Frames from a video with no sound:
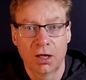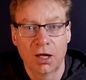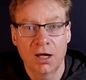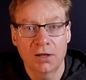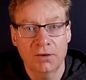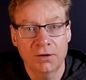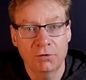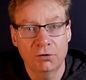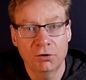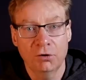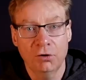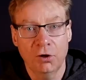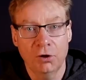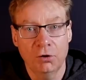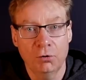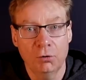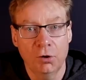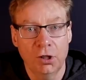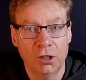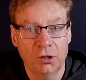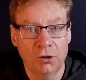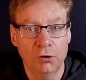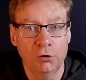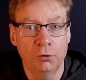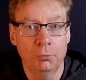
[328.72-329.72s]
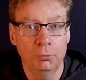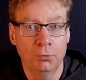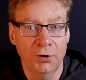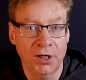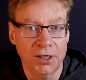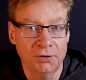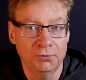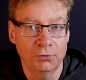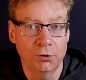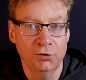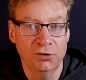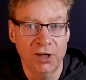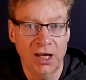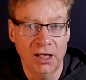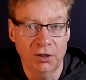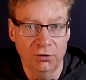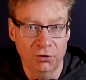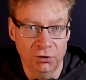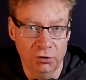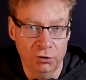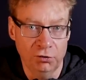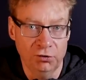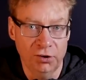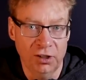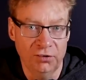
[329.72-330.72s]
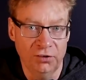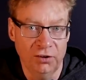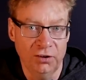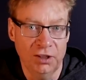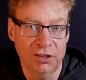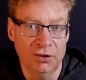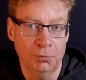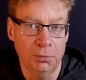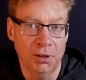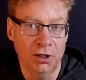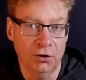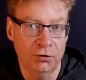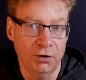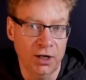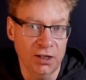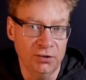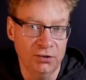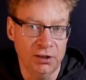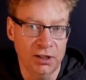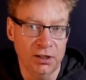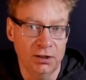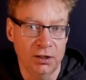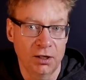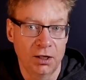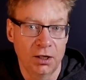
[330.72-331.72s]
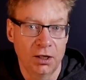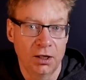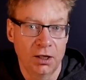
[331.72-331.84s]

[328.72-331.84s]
There are no new breakthrough technologies that need to be created,